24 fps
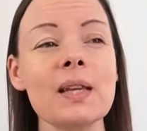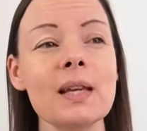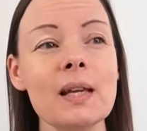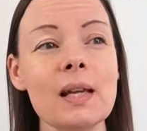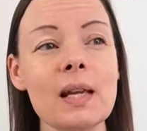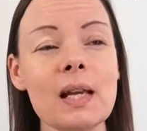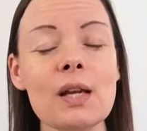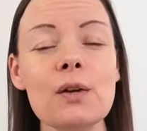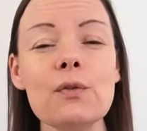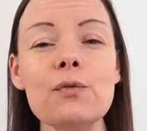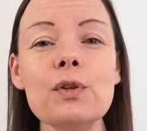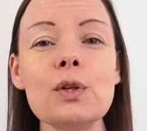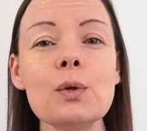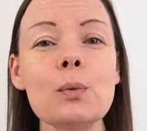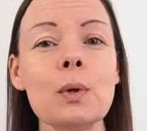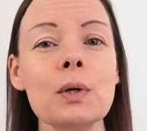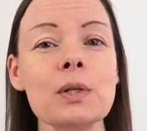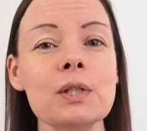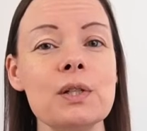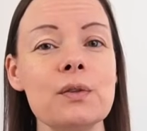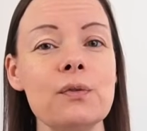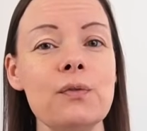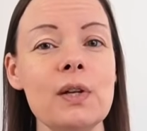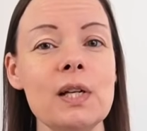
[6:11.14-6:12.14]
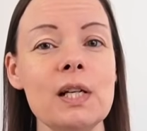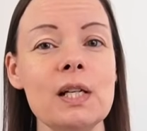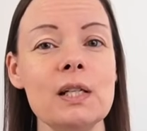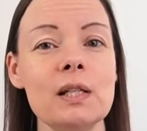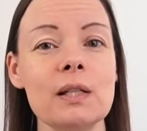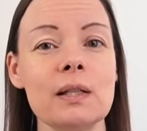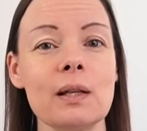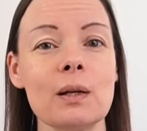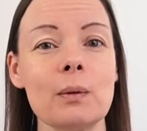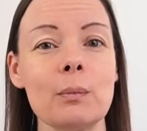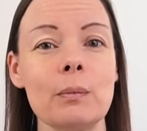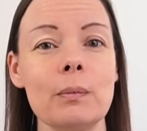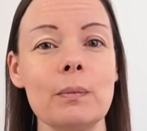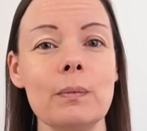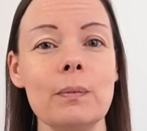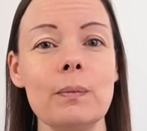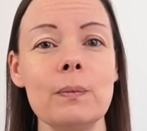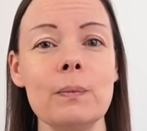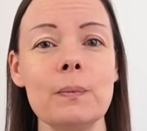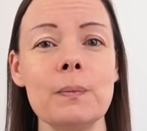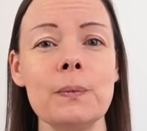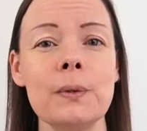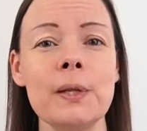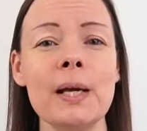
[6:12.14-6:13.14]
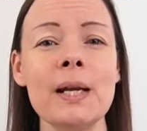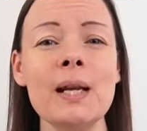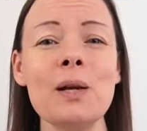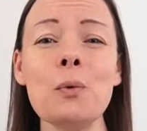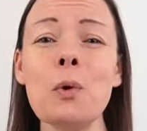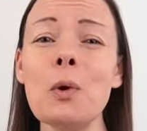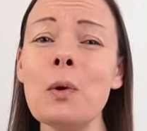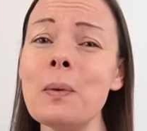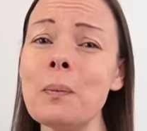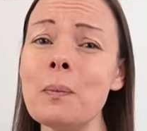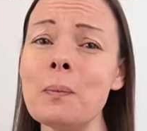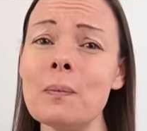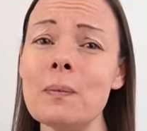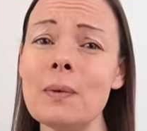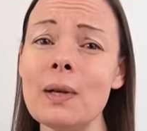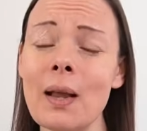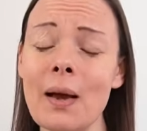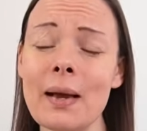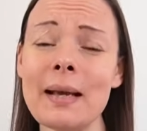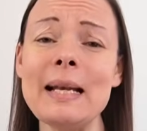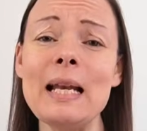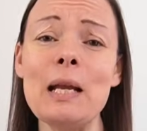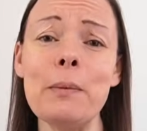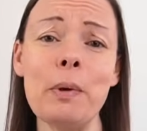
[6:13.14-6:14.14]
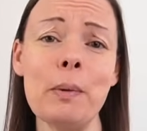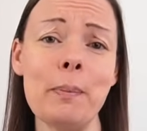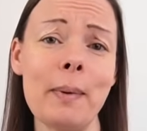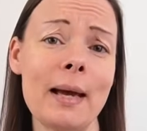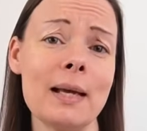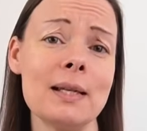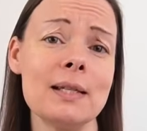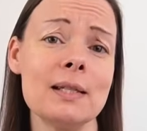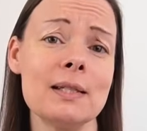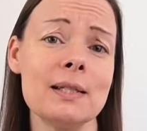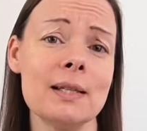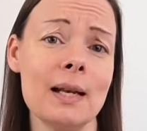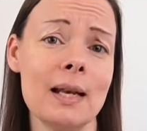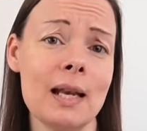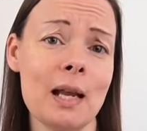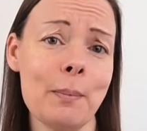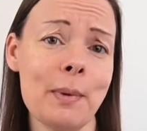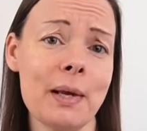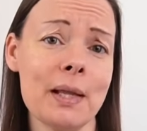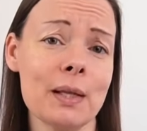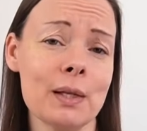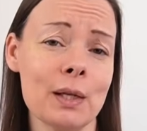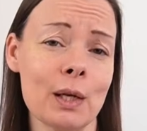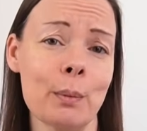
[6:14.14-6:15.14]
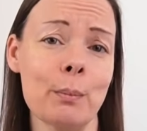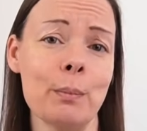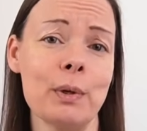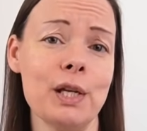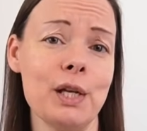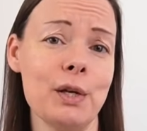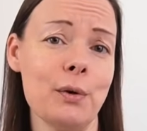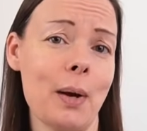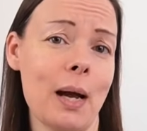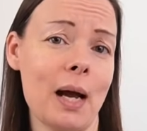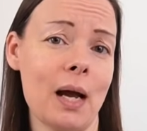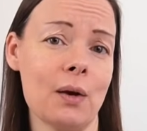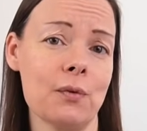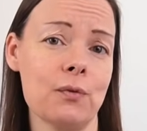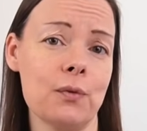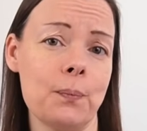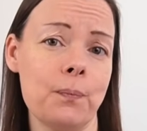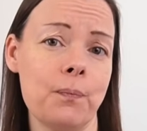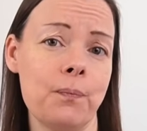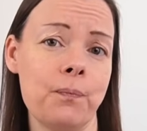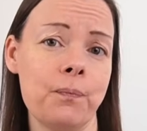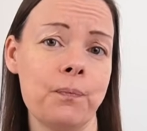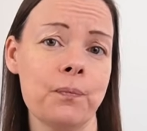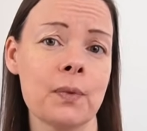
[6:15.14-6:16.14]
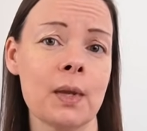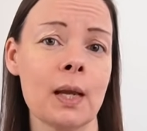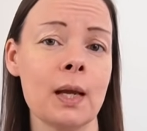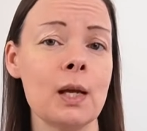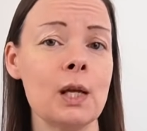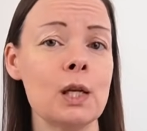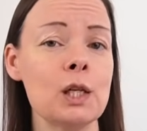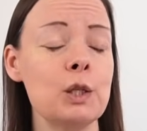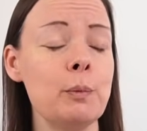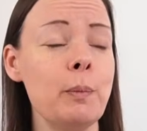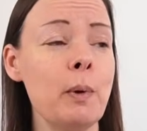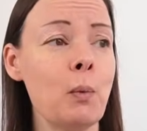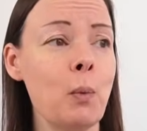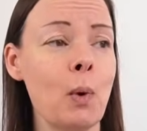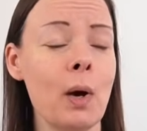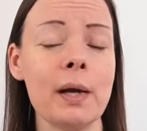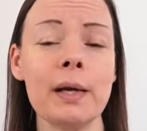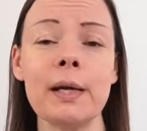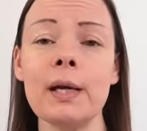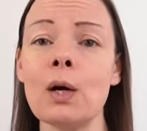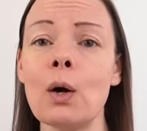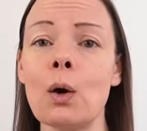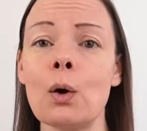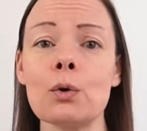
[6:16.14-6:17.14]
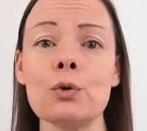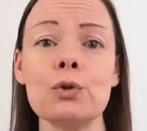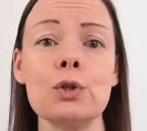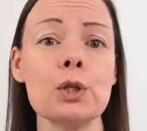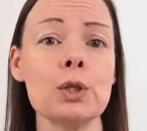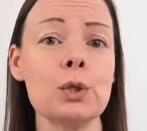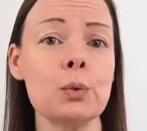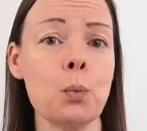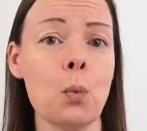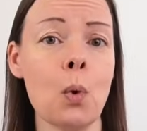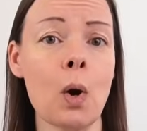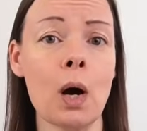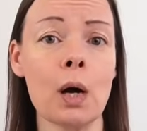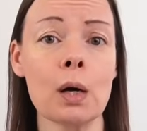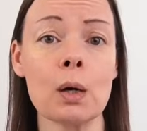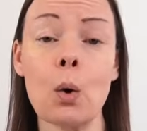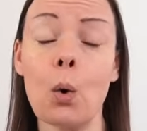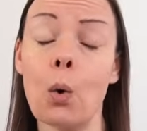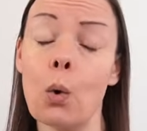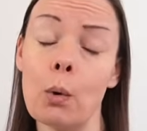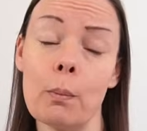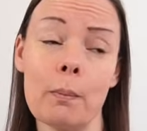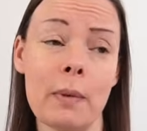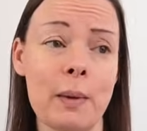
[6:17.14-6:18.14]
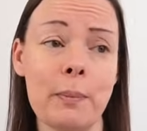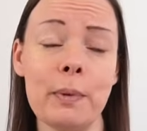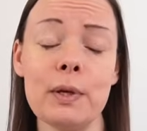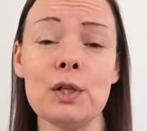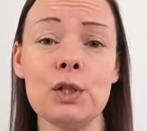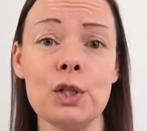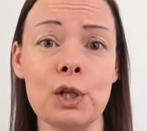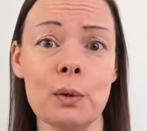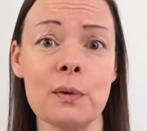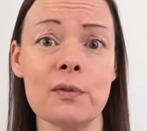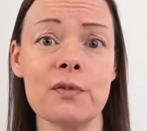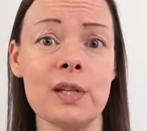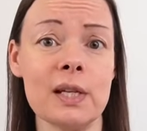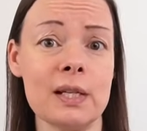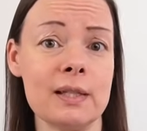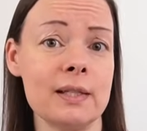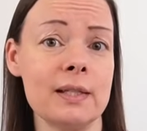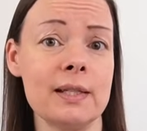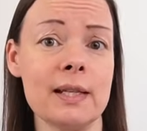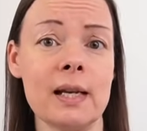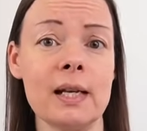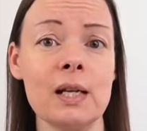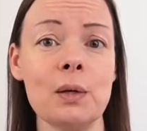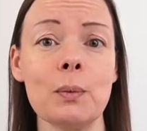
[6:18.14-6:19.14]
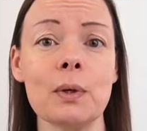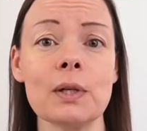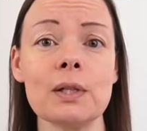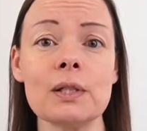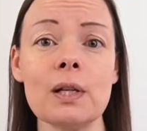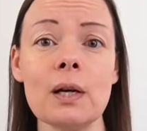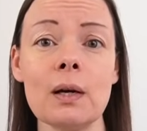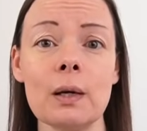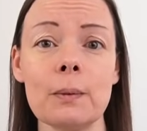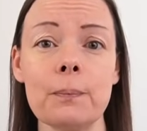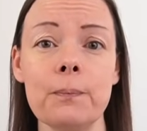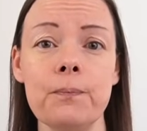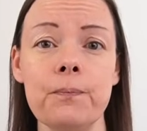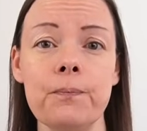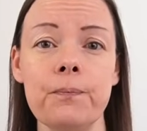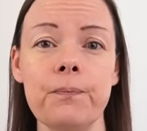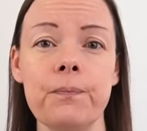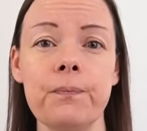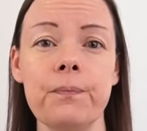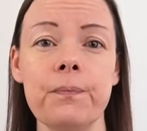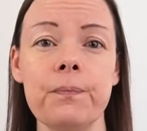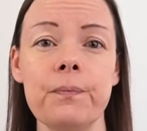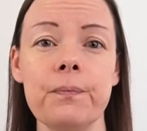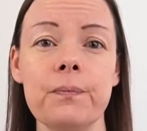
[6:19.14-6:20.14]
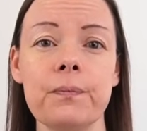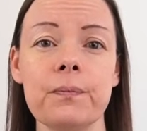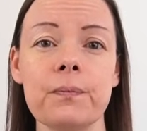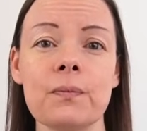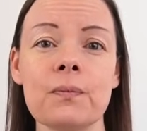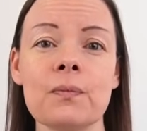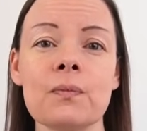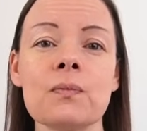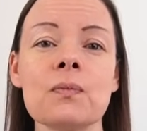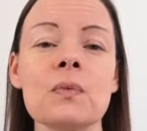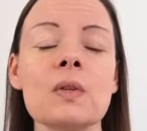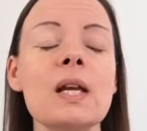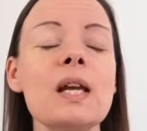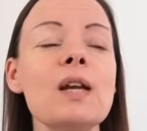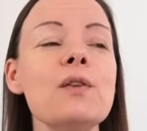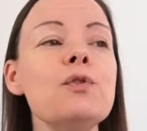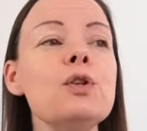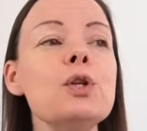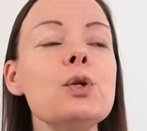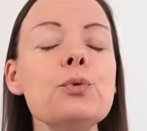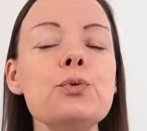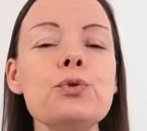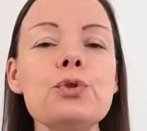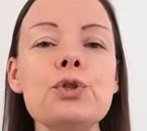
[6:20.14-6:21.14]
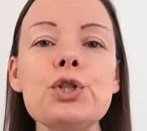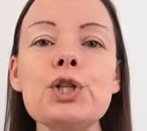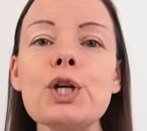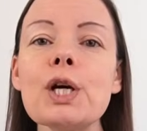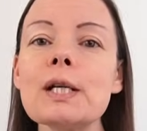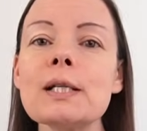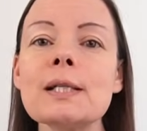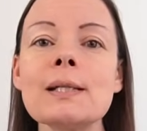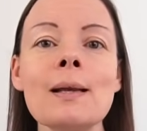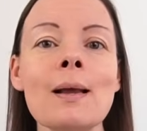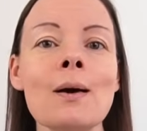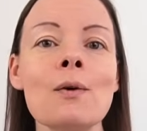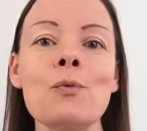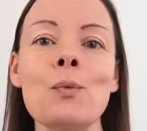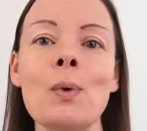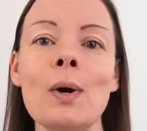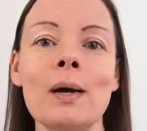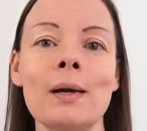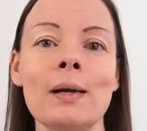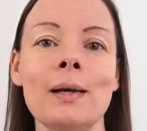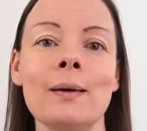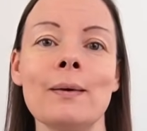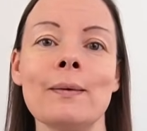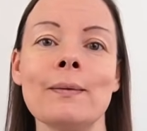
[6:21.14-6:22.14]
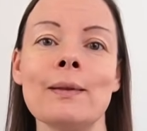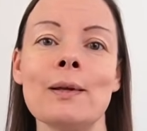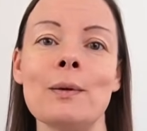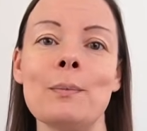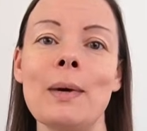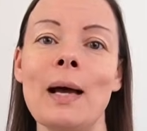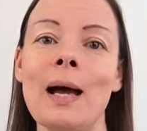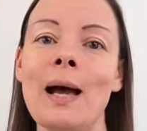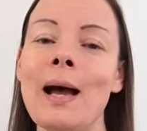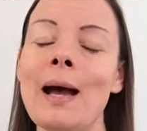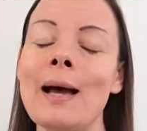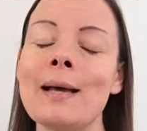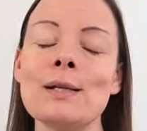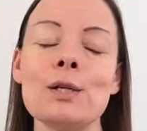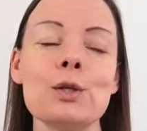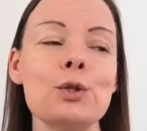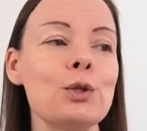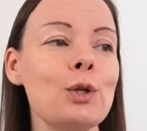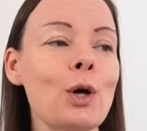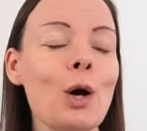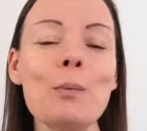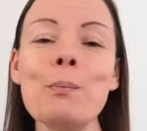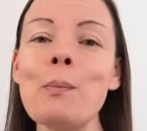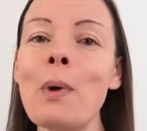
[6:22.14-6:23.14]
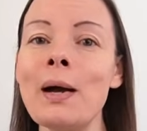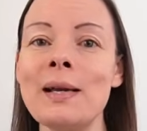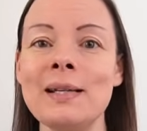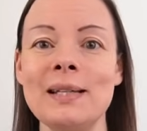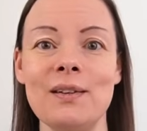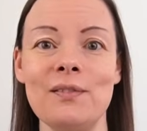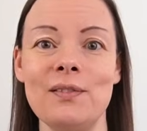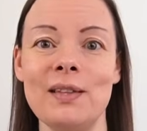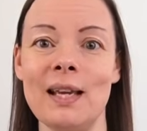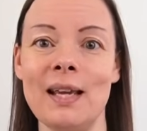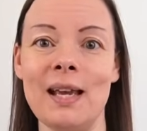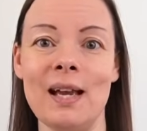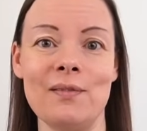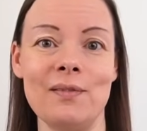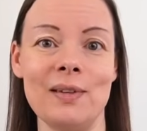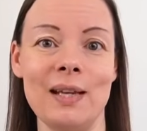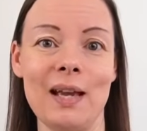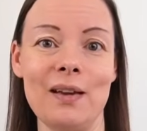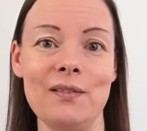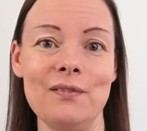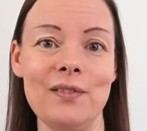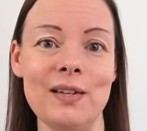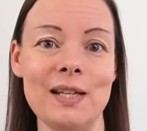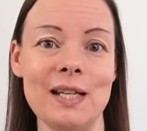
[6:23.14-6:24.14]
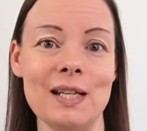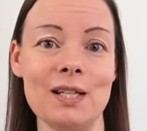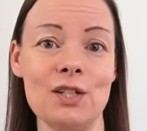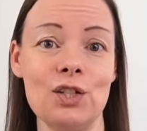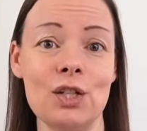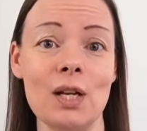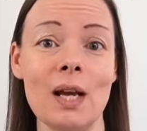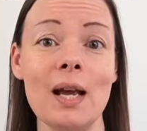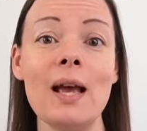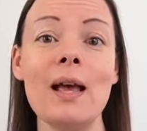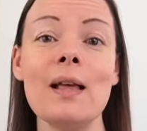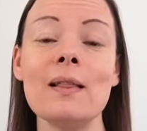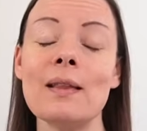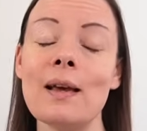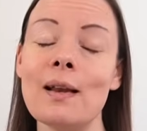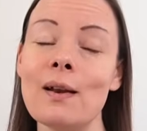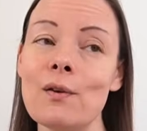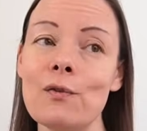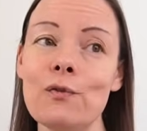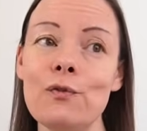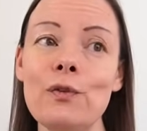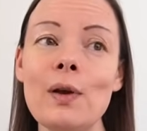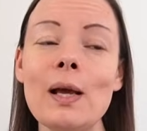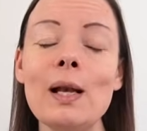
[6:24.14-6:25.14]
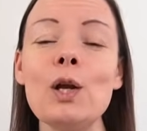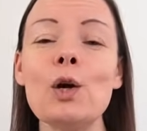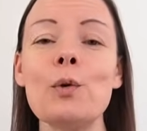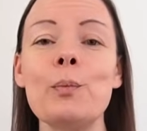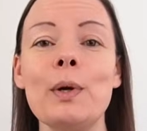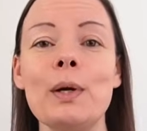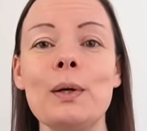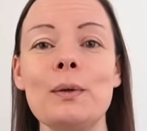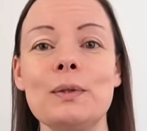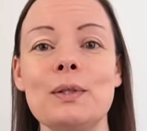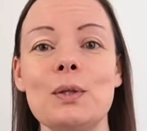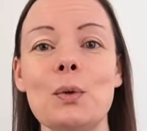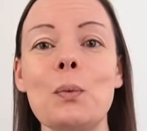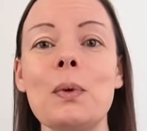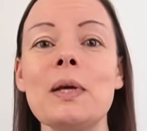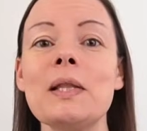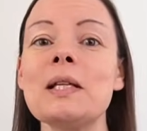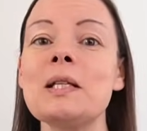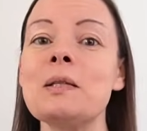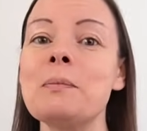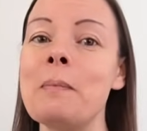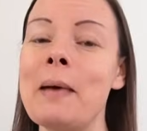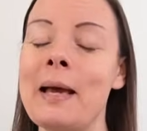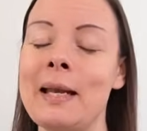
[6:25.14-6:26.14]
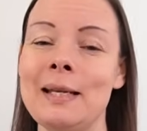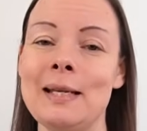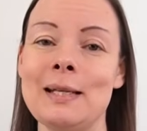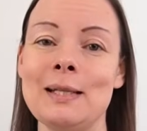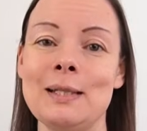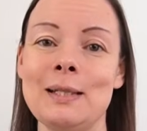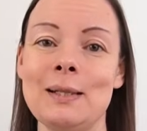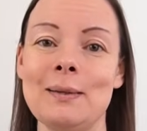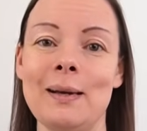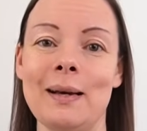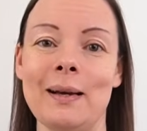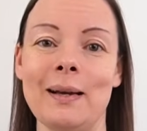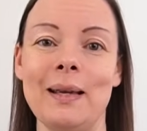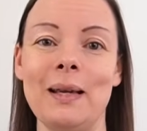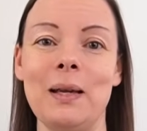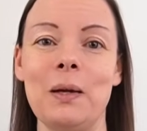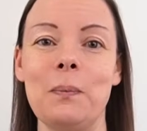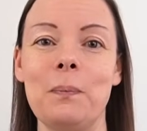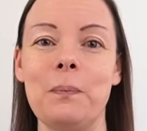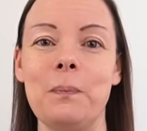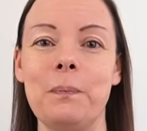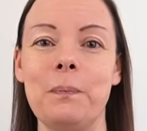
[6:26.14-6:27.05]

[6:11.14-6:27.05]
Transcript: If you want to finish them, then it will likely be better to limit the number you have, to be working on just 1 or maybe 2 of these at any one time. If you just love working on them and don't mind if they ever get finished, then fill your boots with as many as you like.